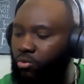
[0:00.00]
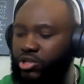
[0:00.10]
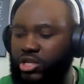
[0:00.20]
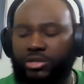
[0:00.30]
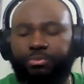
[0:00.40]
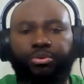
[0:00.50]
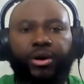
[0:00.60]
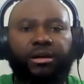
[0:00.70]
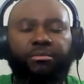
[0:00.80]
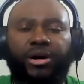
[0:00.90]
which is
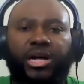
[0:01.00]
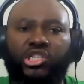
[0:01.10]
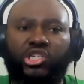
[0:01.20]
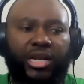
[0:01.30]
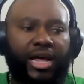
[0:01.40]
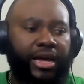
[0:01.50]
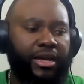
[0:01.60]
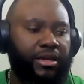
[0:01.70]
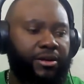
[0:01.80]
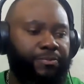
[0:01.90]
pretty much
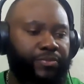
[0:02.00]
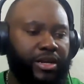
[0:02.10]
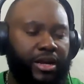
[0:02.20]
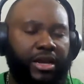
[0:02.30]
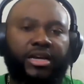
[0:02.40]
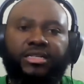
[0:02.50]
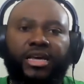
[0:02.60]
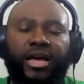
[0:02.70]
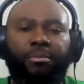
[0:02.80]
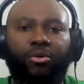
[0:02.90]
like an
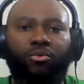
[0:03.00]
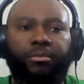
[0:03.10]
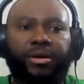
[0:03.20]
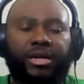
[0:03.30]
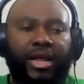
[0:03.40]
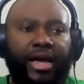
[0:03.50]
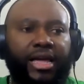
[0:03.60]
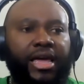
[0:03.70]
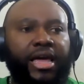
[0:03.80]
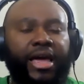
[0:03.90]
example would be
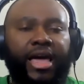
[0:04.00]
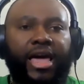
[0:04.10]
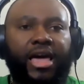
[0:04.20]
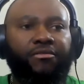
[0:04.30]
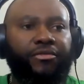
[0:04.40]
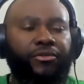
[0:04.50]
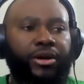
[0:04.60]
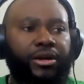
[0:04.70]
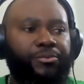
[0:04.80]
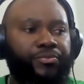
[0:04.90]
like
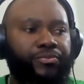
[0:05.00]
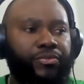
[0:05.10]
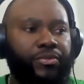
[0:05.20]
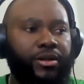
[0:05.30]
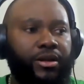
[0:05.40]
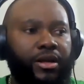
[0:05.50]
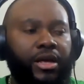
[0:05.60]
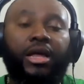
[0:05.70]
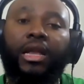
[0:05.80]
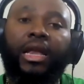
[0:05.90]
every
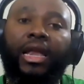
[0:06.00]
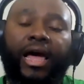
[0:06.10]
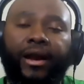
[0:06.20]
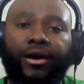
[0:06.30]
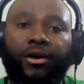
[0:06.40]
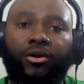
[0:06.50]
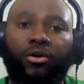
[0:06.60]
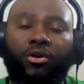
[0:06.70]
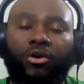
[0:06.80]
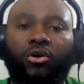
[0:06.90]
letter
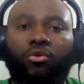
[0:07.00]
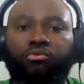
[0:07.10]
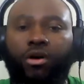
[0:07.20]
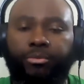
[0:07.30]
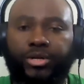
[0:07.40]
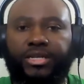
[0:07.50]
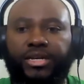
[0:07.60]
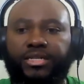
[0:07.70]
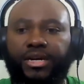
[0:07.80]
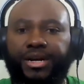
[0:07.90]

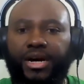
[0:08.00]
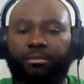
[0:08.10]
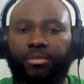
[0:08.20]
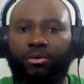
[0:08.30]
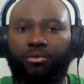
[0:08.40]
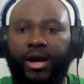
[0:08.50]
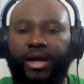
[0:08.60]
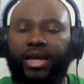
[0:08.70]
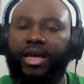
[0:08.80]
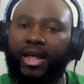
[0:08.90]
represents a number,
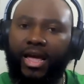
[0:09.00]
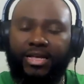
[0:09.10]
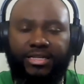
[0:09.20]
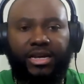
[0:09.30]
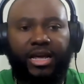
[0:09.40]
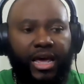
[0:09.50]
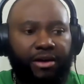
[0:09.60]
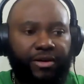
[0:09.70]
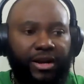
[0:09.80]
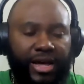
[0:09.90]
right? It has
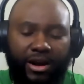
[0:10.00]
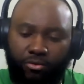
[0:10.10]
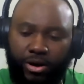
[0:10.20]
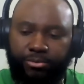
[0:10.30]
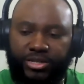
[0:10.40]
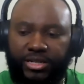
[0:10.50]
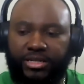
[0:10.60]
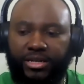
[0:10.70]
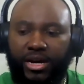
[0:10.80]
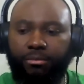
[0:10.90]
every letter
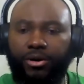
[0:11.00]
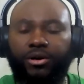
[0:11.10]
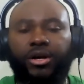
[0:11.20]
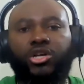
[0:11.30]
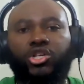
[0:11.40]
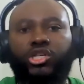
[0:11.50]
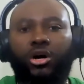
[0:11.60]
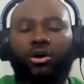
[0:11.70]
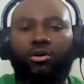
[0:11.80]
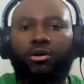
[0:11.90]
represents a number.
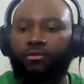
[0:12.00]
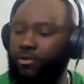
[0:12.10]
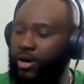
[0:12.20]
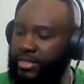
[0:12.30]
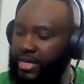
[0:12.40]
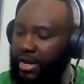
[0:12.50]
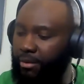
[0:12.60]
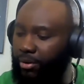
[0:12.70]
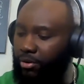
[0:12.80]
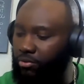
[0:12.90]
So, for
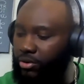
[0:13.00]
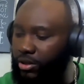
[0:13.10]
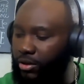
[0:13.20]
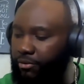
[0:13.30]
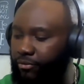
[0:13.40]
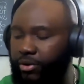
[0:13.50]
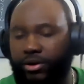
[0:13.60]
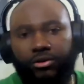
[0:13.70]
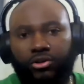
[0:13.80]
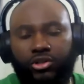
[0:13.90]
example, if
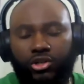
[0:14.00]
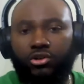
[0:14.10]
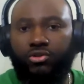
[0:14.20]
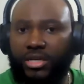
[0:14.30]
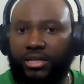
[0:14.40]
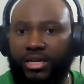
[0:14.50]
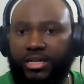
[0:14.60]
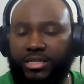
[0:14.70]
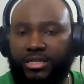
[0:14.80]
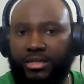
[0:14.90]
we're using
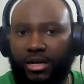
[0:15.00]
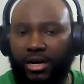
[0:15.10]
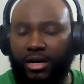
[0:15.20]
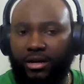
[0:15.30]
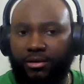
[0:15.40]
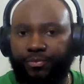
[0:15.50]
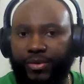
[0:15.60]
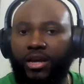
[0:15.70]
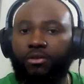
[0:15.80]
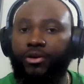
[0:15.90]
this, uh,
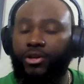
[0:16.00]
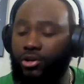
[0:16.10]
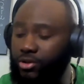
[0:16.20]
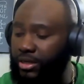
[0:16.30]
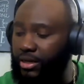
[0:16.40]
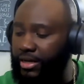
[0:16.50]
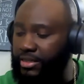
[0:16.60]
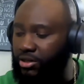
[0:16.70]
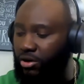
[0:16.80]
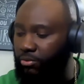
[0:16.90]
if we're using
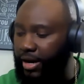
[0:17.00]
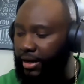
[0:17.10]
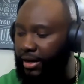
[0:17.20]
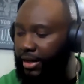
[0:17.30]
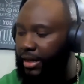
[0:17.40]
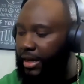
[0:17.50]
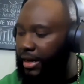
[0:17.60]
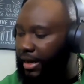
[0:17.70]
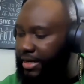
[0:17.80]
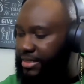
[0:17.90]
this correctly,
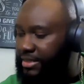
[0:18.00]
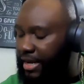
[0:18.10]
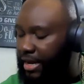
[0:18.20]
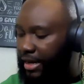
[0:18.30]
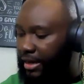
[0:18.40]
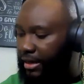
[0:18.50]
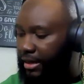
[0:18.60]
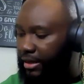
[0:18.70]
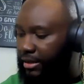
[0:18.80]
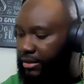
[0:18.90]
let's
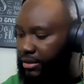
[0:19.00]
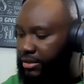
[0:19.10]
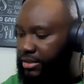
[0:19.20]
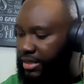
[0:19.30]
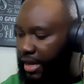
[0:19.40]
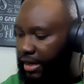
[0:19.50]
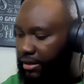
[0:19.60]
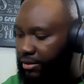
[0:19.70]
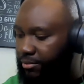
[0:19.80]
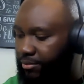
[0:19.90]
say
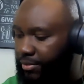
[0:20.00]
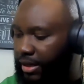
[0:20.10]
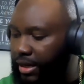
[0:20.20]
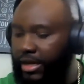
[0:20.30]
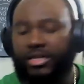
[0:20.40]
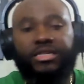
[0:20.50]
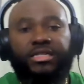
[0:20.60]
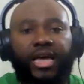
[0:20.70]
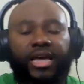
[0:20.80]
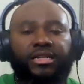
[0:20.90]
Satan.
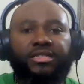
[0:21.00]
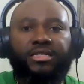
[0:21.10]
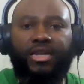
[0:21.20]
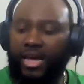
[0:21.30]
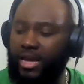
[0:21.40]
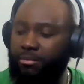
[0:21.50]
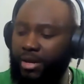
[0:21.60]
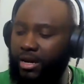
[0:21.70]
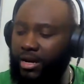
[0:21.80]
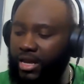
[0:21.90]
Satan's name
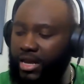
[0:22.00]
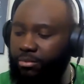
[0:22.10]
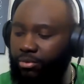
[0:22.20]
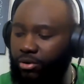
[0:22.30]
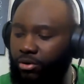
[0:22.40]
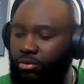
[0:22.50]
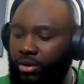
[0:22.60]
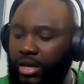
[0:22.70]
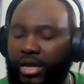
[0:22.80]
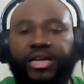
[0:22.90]
in Hebrew,
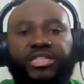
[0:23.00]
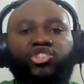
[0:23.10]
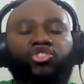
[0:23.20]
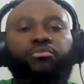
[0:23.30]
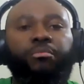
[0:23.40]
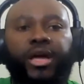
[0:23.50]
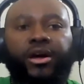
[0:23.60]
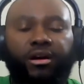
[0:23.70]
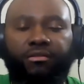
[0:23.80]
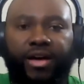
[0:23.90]
his
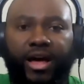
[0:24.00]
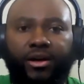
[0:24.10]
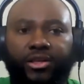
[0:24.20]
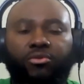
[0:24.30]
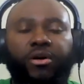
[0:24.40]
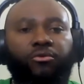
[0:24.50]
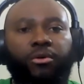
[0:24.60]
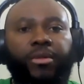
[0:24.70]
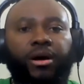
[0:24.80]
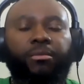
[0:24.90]
numeric value.
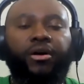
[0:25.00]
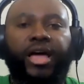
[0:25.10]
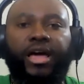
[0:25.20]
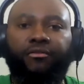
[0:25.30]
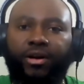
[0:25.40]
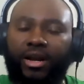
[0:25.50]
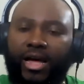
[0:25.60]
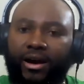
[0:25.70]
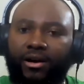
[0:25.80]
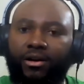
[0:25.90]
Remember, every
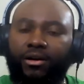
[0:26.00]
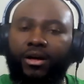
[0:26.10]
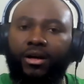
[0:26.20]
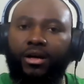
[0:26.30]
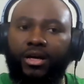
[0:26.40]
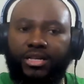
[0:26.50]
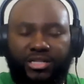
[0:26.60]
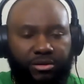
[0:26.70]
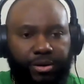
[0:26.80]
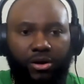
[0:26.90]
letter
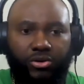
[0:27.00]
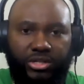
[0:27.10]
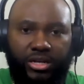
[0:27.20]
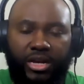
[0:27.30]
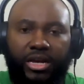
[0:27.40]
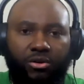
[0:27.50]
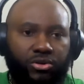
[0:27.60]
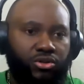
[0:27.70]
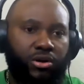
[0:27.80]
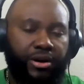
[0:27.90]
is supposed to equal
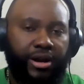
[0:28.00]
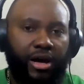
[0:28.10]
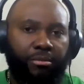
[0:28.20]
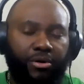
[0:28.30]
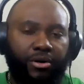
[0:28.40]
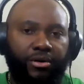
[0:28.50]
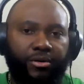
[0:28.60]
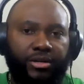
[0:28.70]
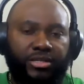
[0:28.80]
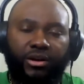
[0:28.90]
to a number.
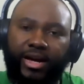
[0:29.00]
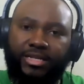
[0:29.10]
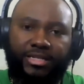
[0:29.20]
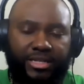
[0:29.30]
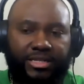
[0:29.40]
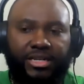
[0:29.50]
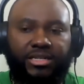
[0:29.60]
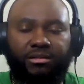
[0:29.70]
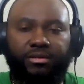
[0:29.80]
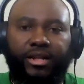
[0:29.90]
So that's the
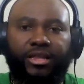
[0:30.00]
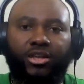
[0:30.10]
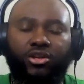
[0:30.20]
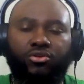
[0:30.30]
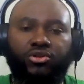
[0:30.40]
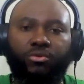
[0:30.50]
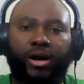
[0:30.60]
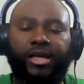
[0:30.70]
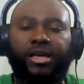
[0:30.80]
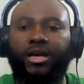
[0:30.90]
system that they use,
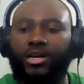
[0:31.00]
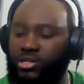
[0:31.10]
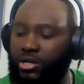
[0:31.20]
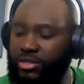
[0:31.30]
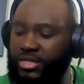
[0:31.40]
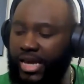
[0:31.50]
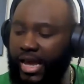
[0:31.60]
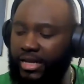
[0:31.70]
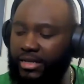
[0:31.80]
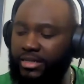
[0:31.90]
right? So
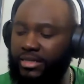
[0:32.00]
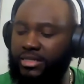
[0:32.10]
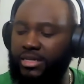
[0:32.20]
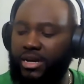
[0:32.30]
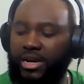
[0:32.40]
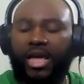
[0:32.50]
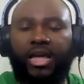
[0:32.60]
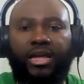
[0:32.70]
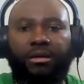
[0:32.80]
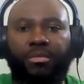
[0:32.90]
Satan's
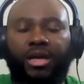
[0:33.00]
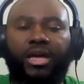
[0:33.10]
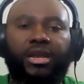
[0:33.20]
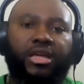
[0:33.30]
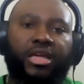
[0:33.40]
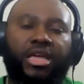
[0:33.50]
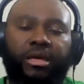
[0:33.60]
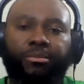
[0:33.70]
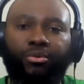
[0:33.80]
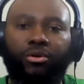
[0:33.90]
name in
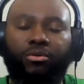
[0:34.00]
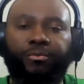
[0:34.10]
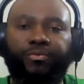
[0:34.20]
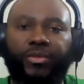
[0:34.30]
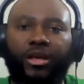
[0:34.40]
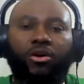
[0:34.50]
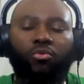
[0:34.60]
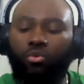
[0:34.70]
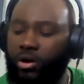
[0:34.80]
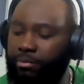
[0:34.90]
Hebrew
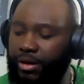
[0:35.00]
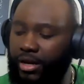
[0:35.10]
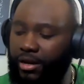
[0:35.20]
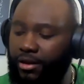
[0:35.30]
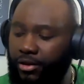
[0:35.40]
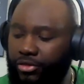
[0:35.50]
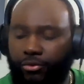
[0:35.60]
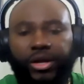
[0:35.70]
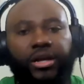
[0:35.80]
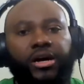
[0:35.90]
would be
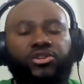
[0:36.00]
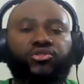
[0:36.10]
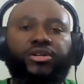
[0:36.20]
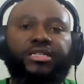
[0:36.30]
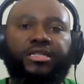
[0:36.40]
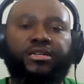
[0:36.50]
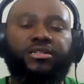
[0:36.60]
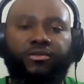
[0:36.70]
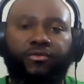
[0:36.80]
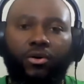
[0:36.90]

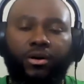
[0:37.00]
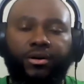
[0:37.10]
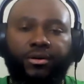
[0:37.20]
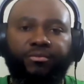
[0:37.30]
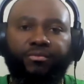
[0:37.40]
364.